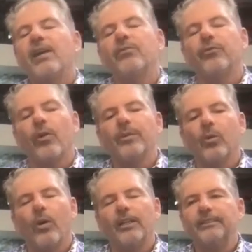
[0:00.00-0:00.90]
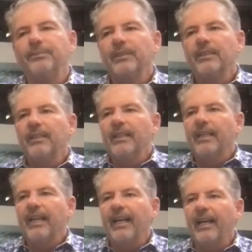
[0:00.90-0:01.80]
Formula One.
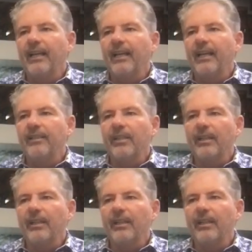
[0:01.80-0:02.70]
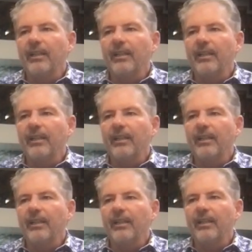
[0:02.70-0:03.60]
And anybody who wants to
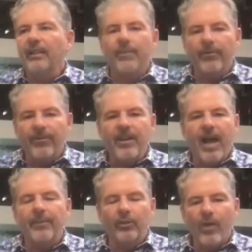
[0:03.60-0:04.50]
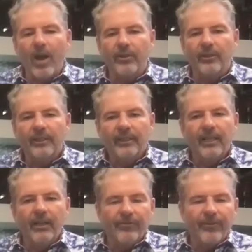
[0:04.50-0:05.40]
become a phenomenal driver in a
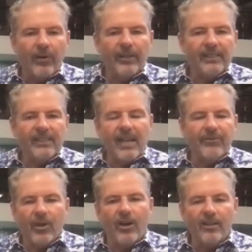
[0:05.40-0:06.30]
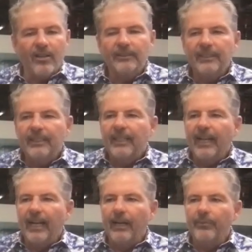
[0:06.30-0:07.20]
very safe car,
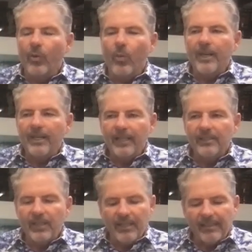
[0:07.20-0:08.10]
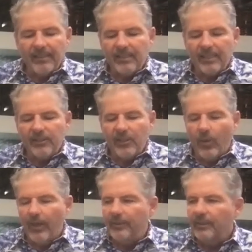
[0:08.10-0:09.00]
for what it is in
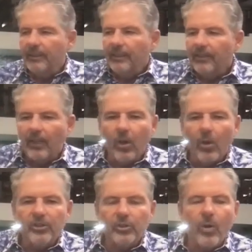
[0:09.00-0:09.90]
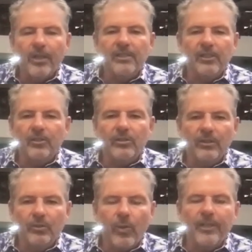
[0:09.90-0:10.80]
1961, the Lotus 20s and
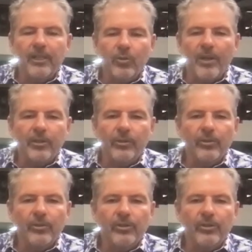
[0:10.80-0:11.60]
20 and 22s